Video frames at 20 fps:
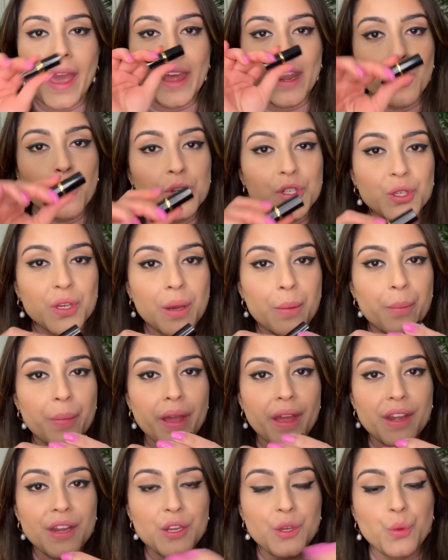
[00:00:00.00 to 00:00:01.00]
And I want to
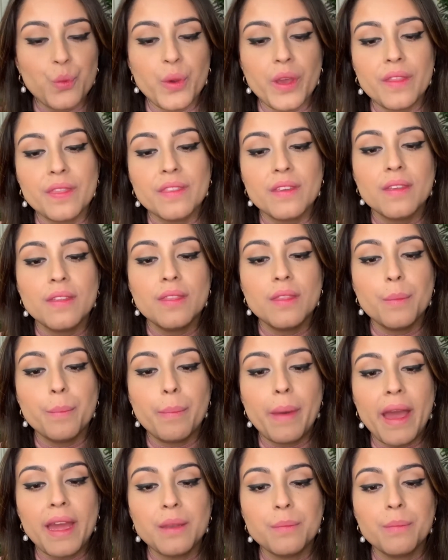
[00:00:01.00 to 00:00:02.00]
compare it with the
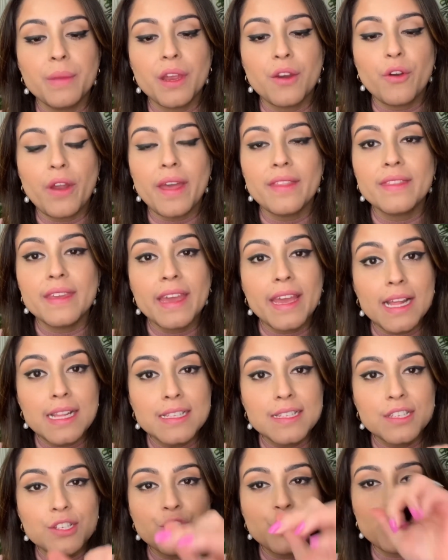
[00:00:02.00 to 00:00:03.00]
Pat McGrath
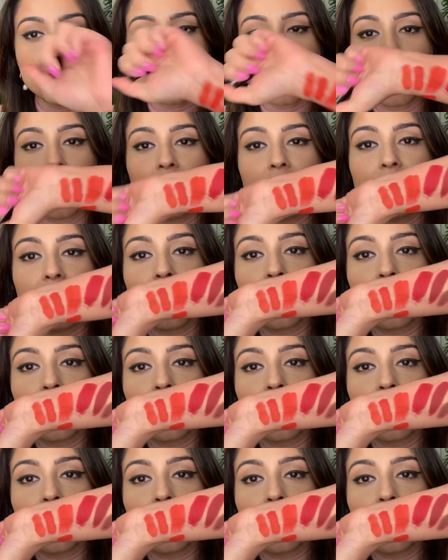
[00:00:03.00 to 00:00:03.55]
Elson shade.